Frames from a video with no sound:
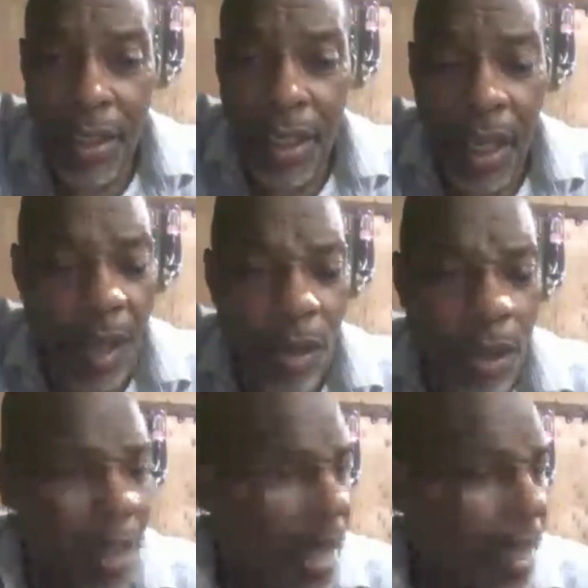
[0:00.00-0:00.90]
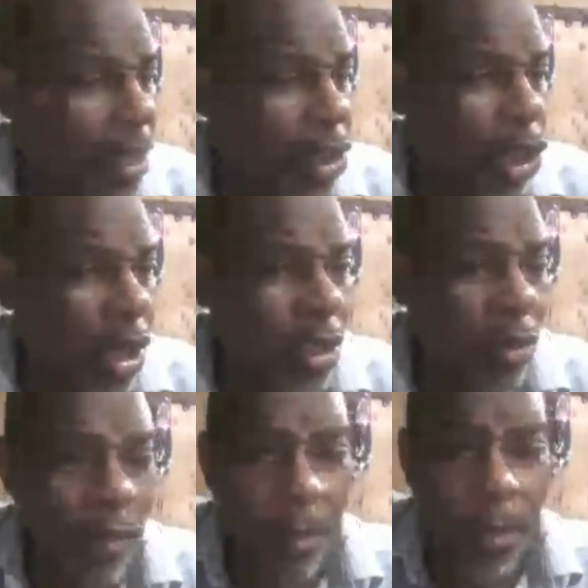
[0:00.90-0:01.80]
Yeah, I don't know. He's like in charge
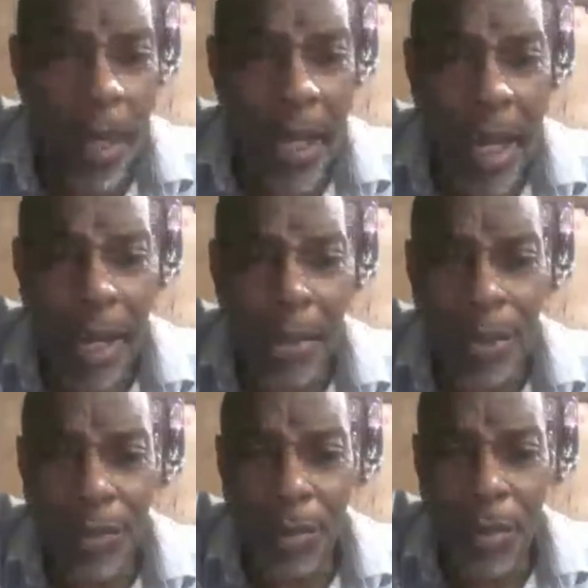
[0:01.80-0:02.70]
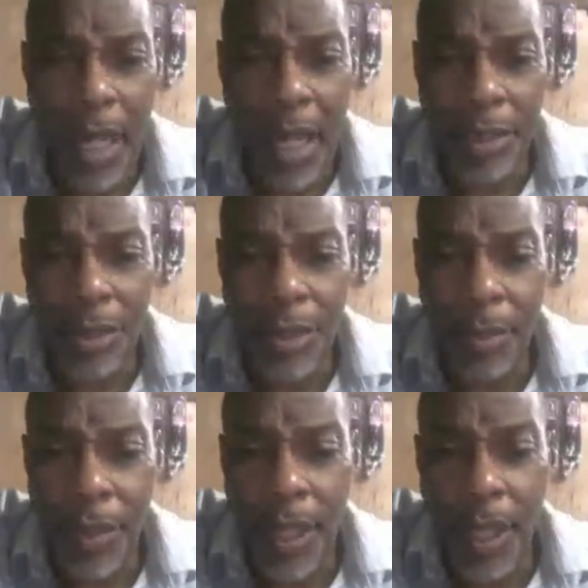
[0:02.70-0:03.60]
of housing for blacks or
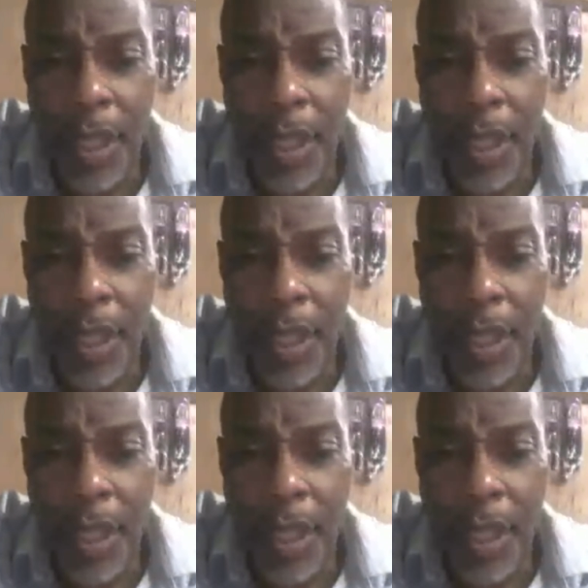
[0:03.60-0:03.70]
something.